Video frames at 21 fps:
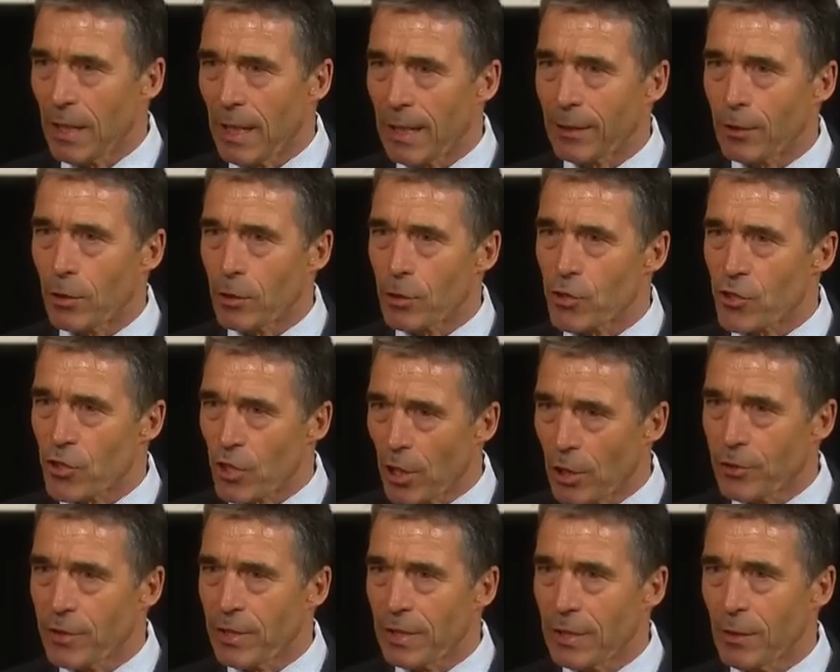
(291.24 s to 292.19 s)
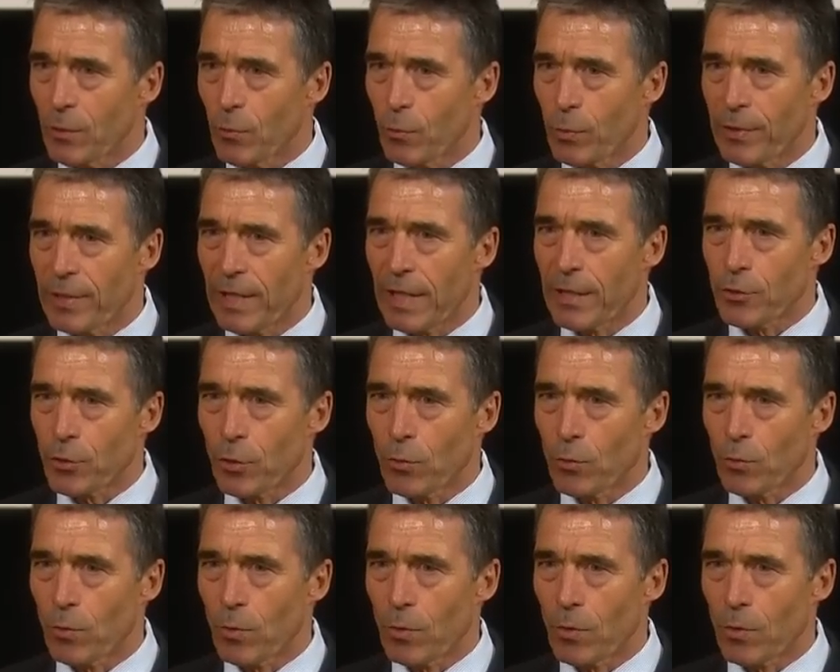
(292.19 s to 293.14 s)
and consulting with
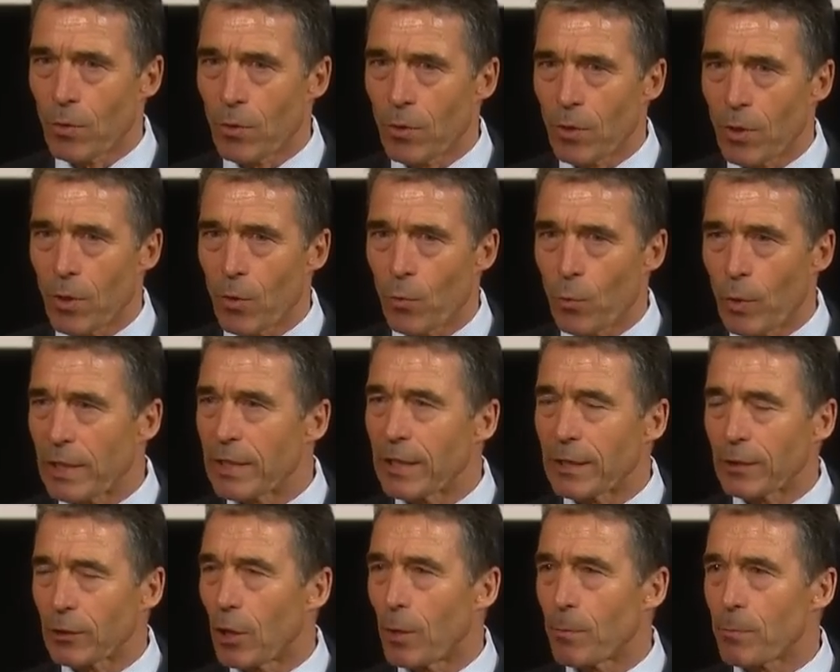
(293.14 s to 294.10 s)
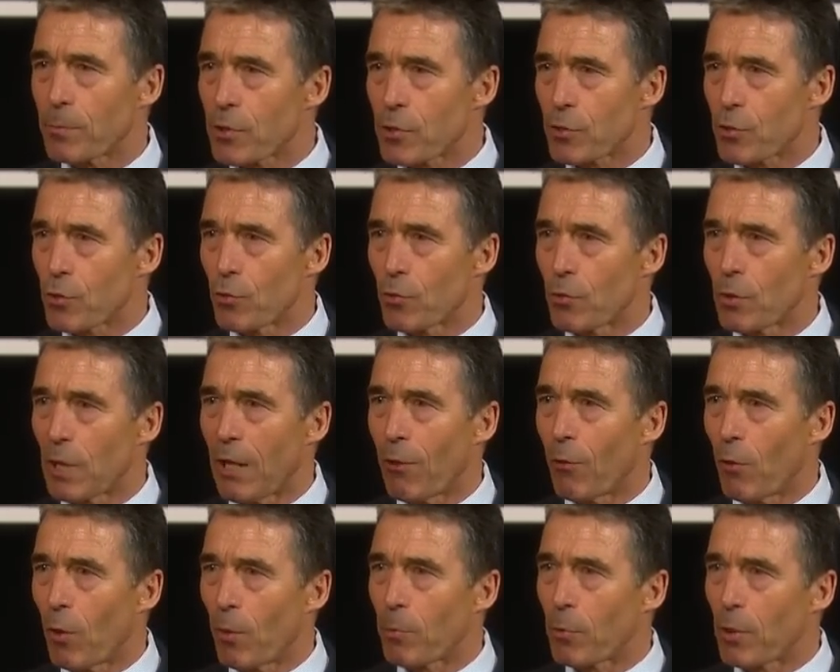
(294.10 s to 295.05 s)
NATO when it comes to
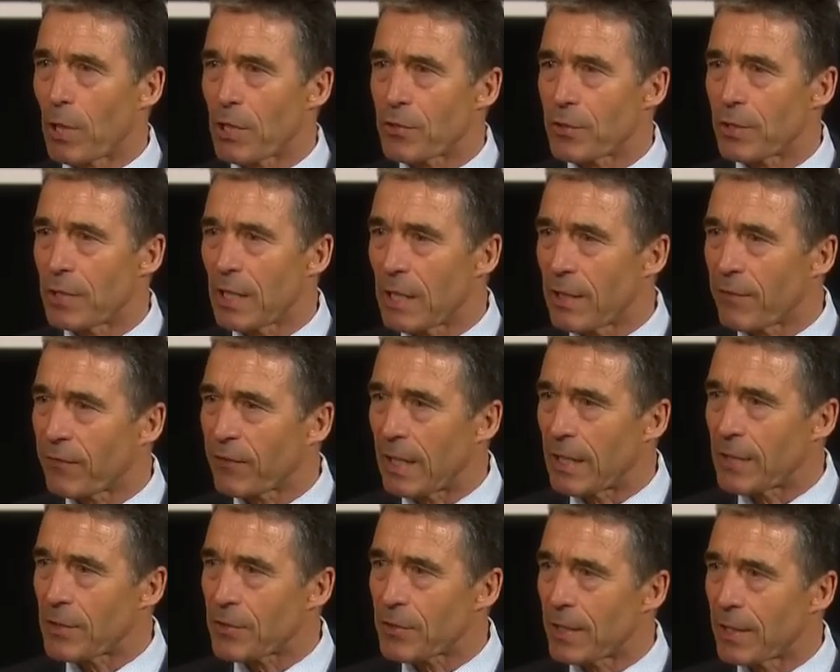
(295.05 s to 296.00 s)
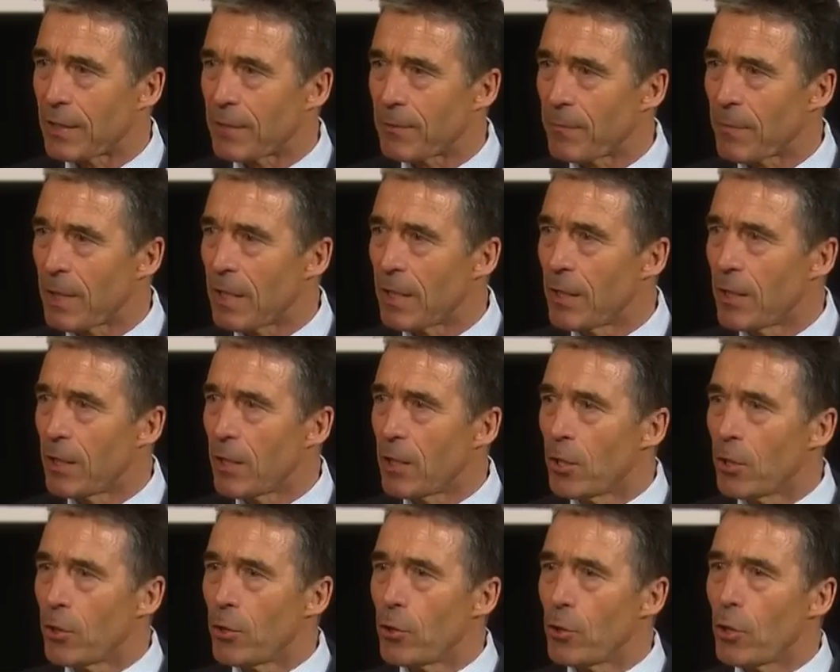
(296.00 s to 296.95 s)
our operation in Afghanistan.
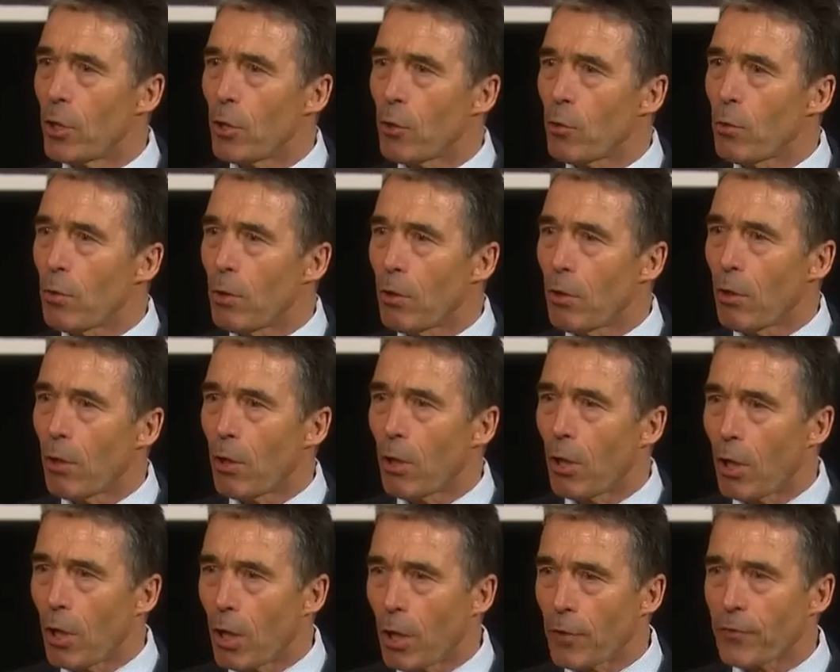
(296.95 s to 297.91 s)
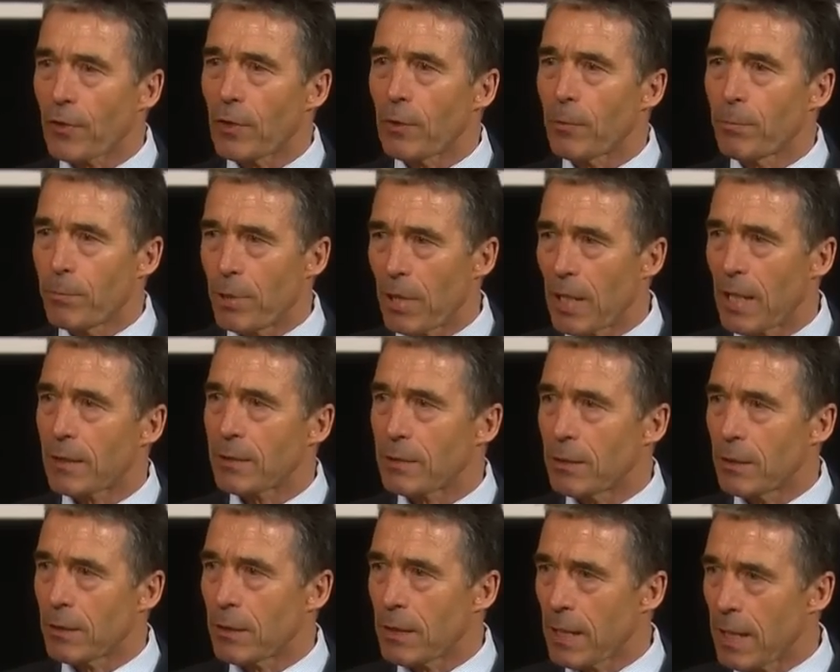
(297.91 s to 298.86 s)
No other
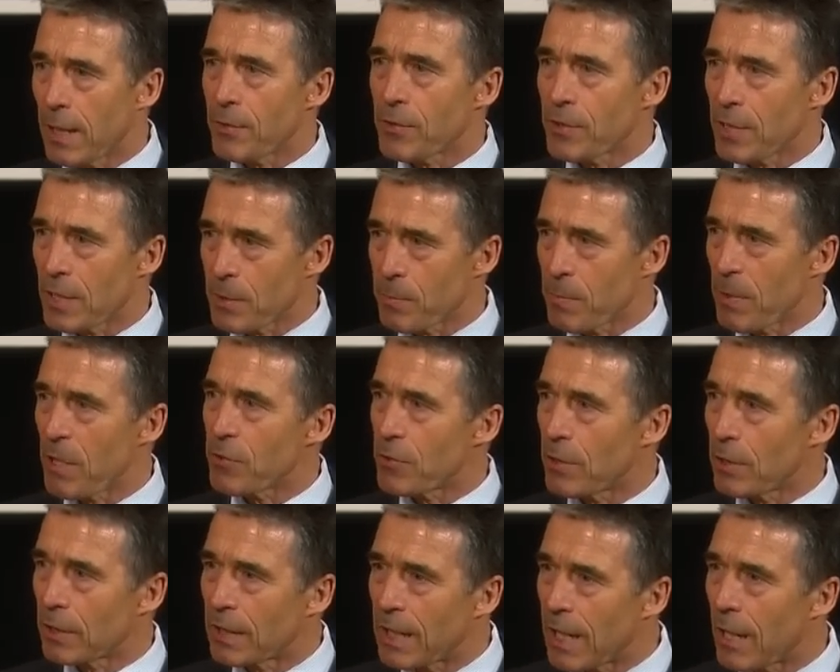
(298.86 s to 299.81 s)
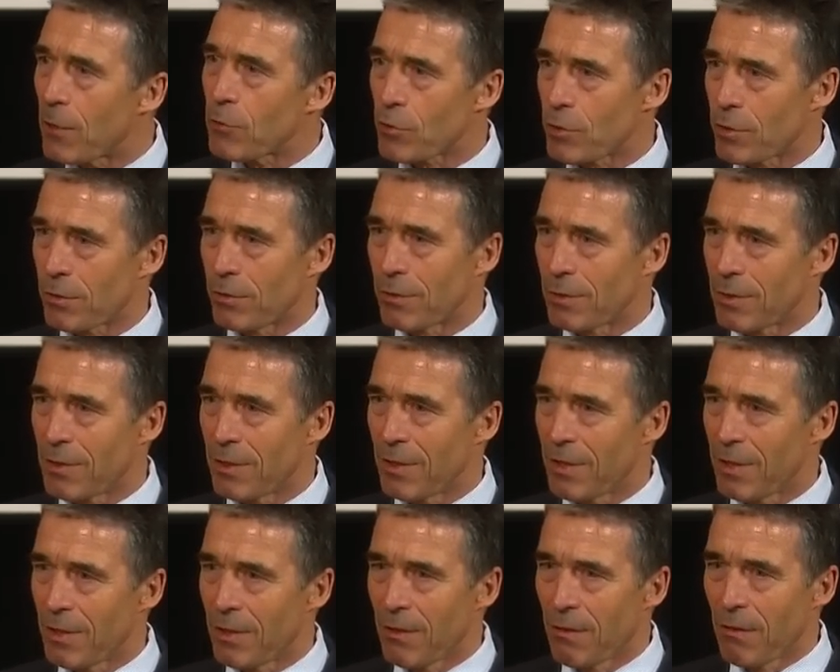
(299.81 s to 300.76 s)
partner has a special counsel
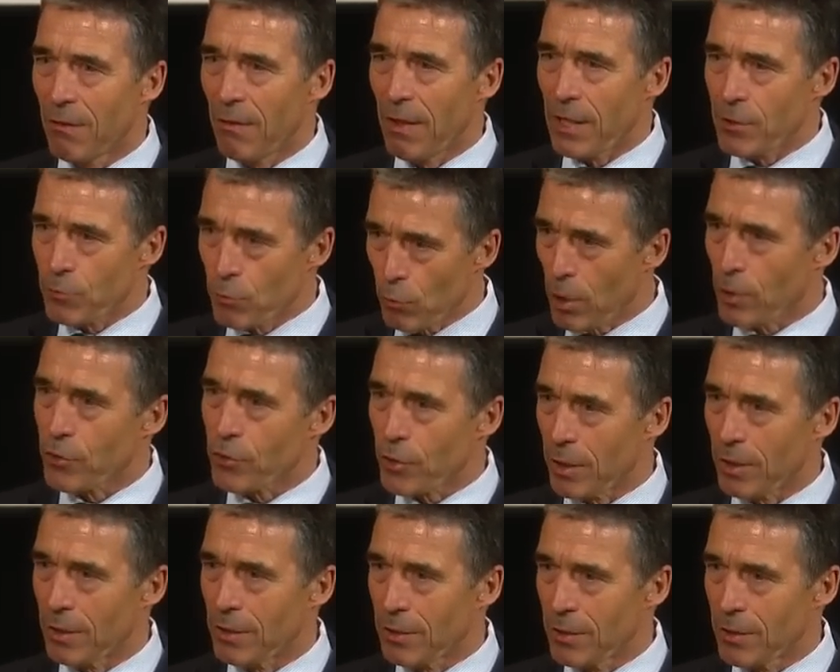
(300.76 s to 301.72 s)
as Russia